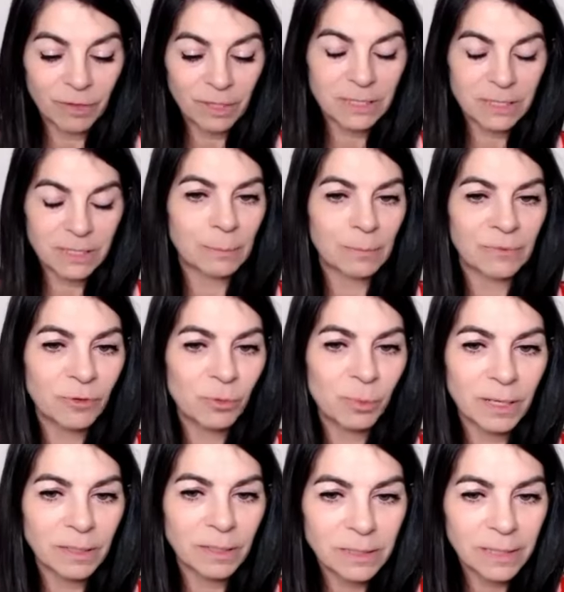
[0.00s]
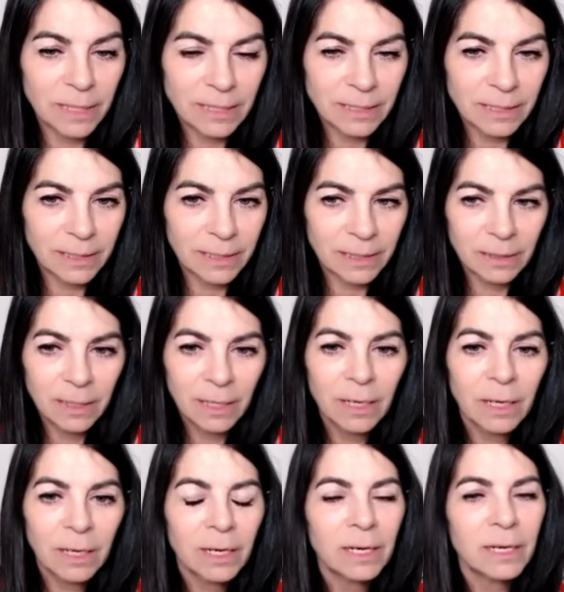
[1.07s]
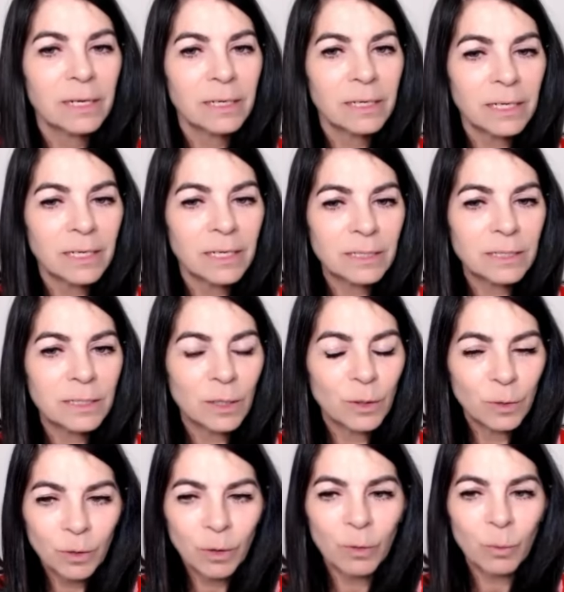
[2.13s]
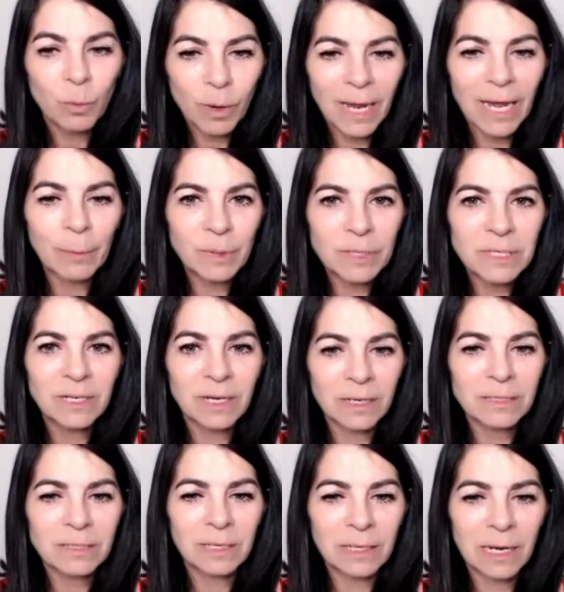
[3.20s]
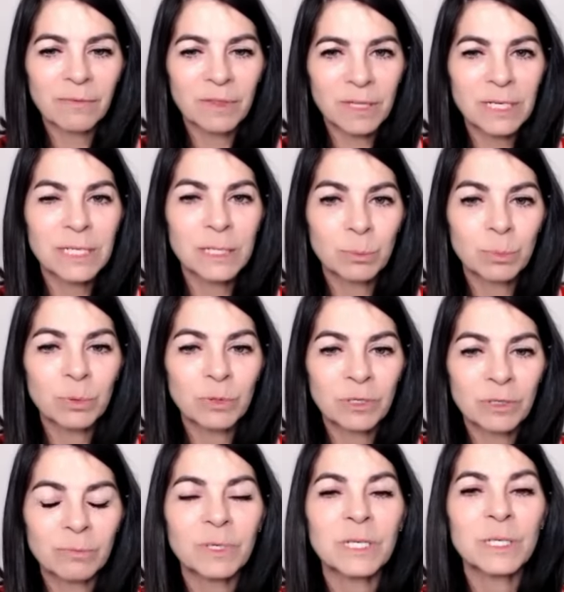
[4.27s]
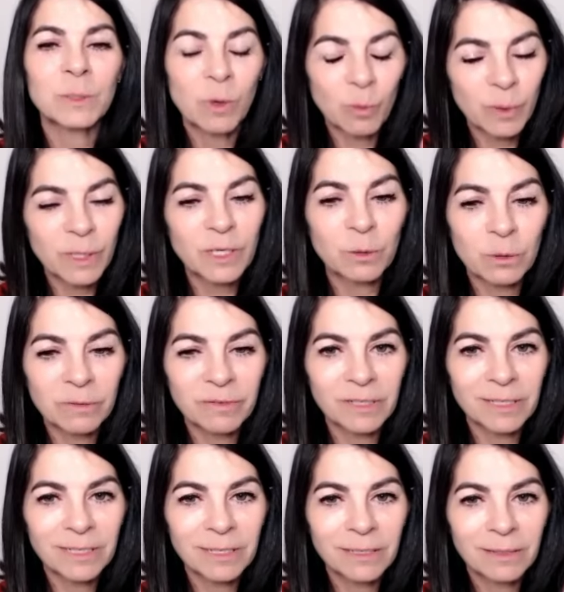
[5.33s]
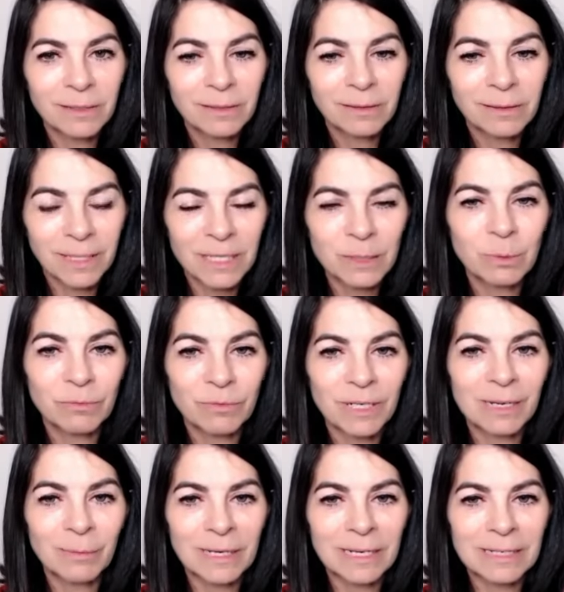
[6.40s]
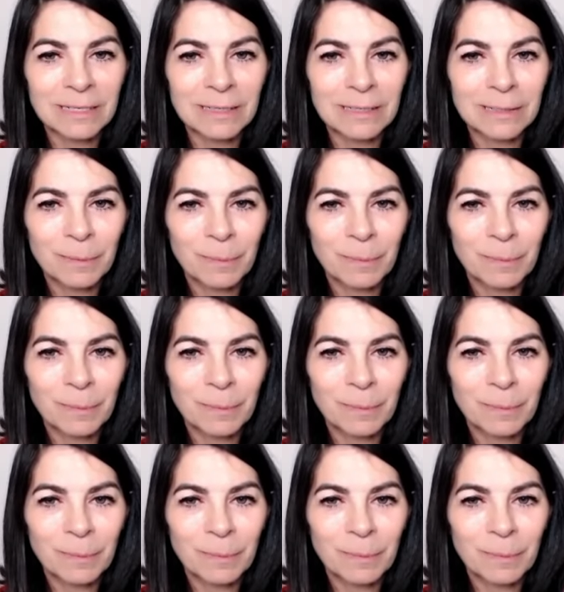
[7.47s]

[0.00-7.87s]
said it before, but I'll say it again. It's not what happens to us in life that is important, but it's what we do with it. That's what really matters.